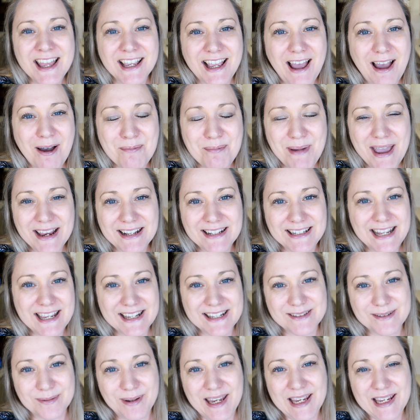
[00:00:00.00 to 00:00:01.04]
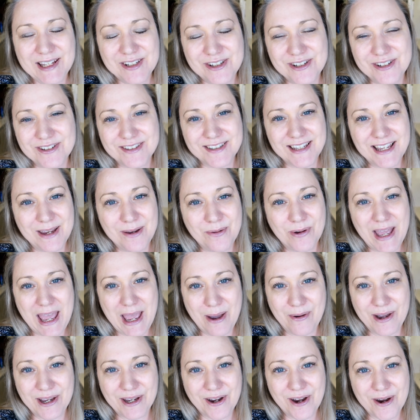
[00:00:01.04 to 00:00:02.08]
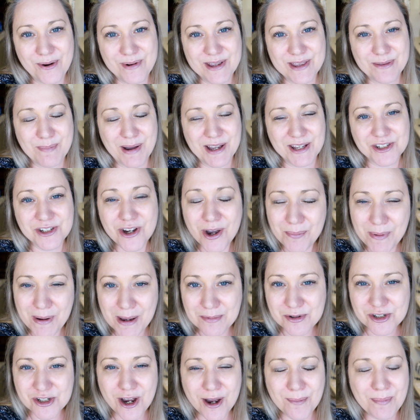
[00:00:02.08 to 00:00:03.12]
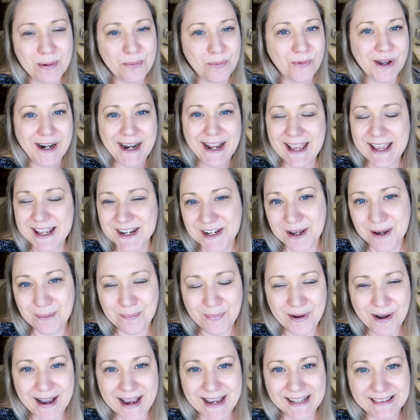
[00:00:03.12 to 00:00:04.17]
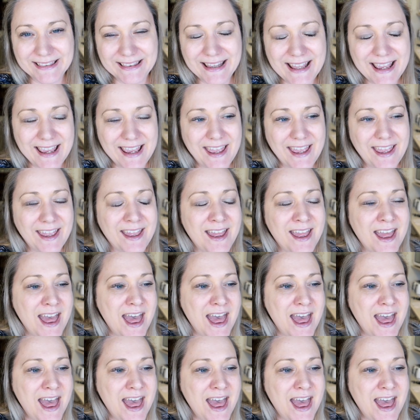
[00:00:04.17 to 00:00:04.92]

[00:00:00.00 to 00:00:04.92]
Come back next week to see how I go with my top-up shop and what I end up buying there.